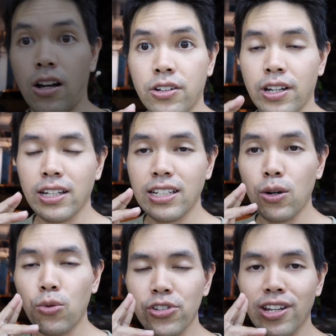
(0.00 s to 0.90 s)
Okay,
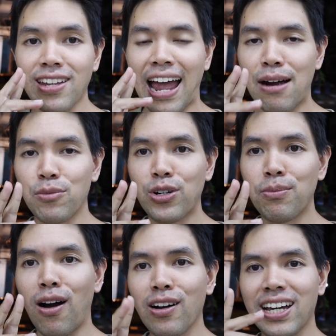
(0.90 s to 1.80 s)
that was the
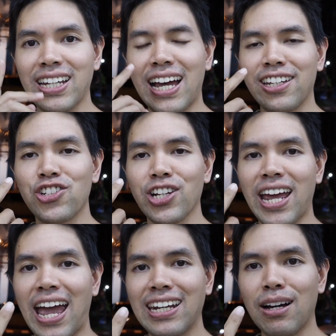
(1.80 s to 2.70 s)
Tamarind Market and the
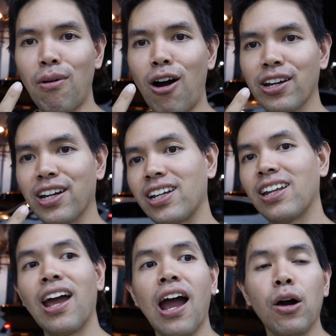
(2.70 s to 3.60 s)
Cicada Market.
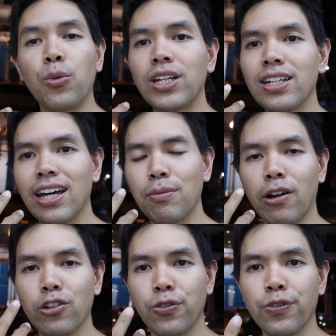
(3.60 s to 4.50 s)
We didn't get
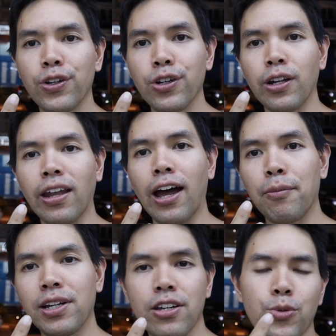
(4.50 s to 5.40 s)
much food
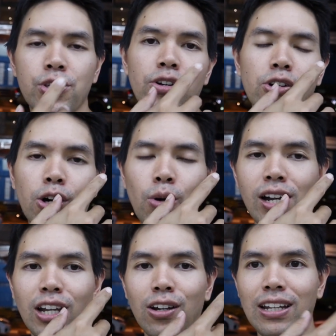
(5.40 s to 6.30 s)
because we still got
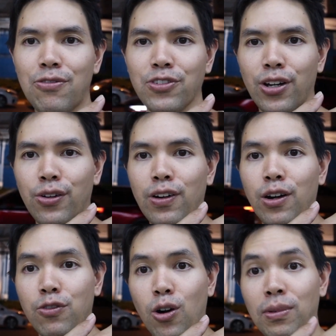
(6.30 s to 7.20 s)
quite a lot left
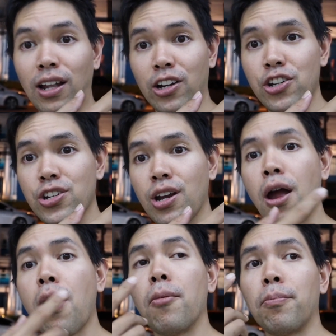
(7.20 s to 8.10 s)
over from lunch.
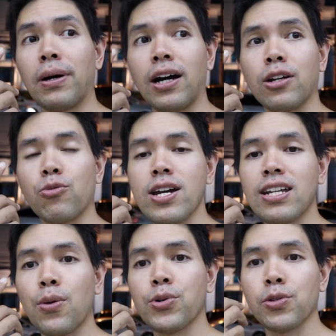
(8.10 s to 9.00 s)
But right
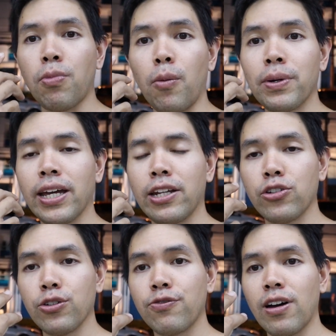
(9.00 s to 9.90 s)
now we're just popping
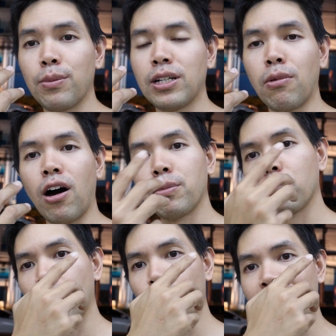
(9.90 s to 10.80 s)
into Family Mart
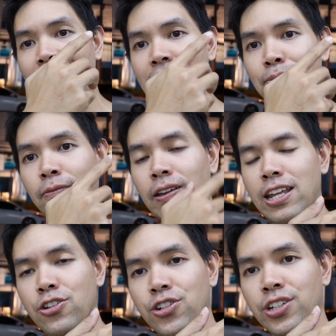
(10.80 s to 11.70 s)
before we head
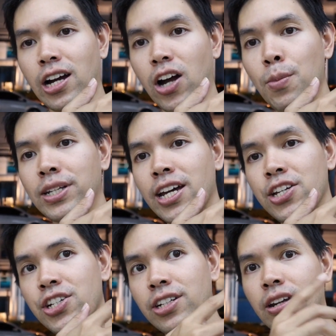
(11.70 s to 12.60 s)
into the
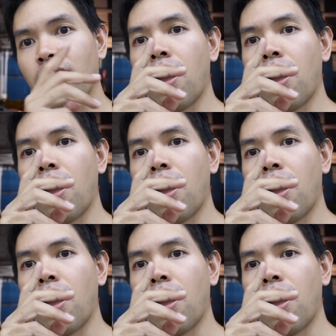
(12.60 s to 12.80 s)
accommodation.